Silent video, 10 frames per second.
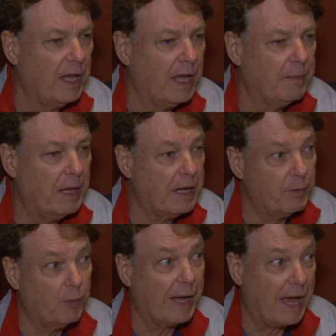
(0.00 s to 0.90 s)
and
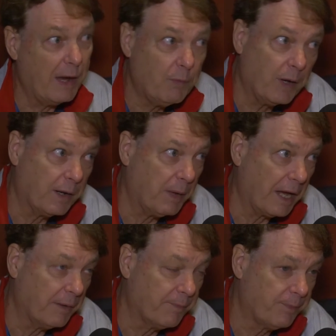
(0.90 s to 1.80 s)
them the way I want to
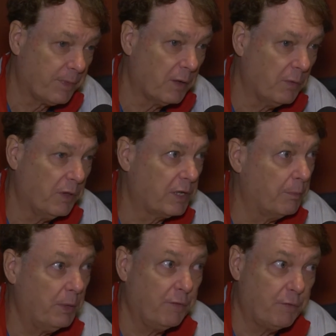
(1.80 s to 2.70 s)
make them with
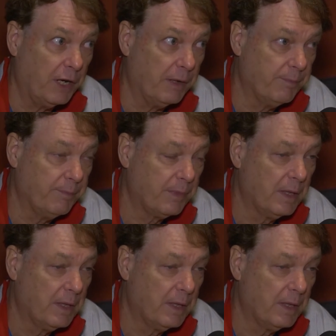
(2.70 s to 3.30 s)
complete freedom,